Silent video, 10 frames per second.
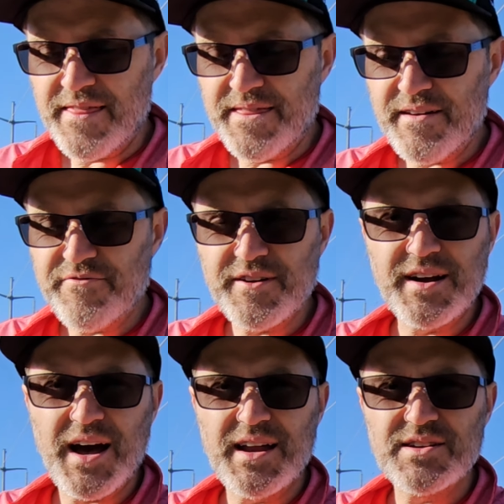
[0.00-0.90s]
They
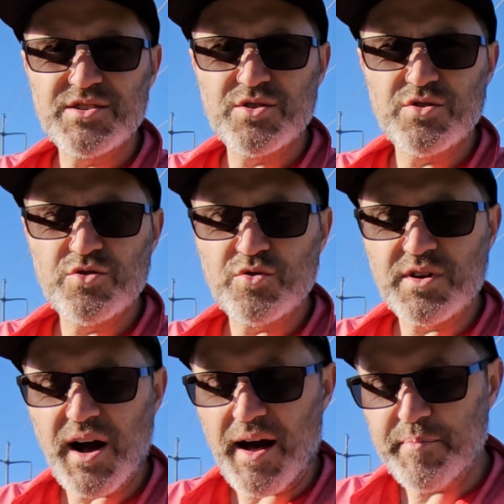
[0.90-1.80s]
forgot to
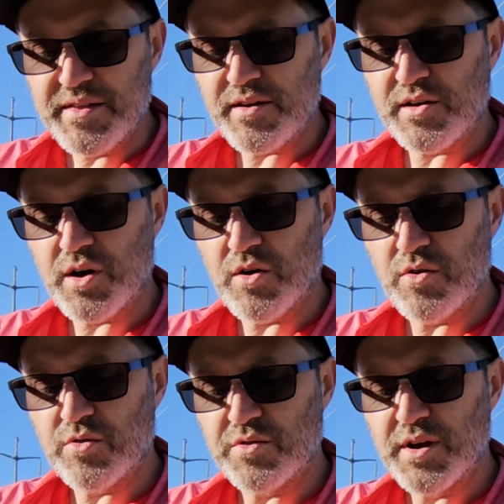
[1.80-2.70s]
copy the
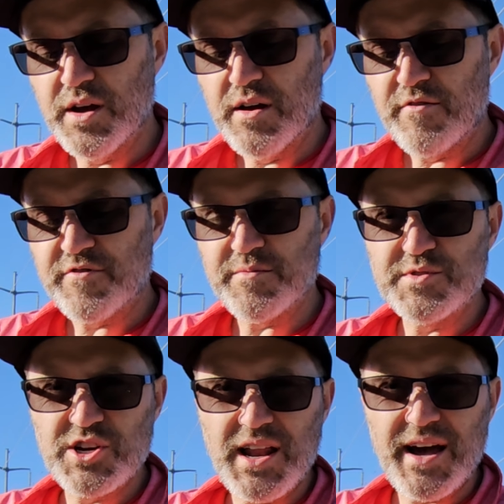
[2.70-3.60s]
code from
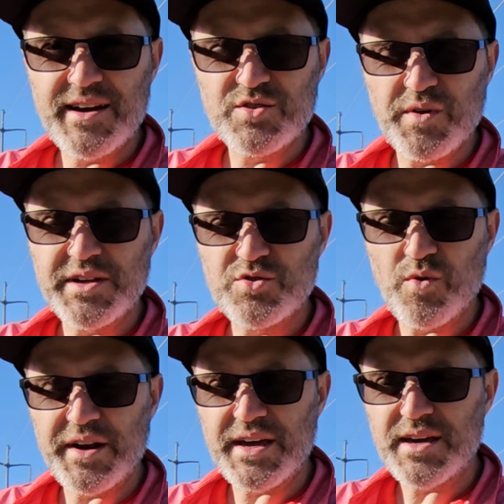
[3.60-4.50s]
July
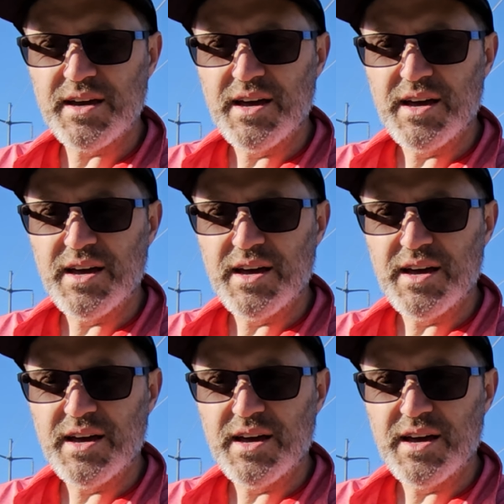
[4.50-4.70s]
2020.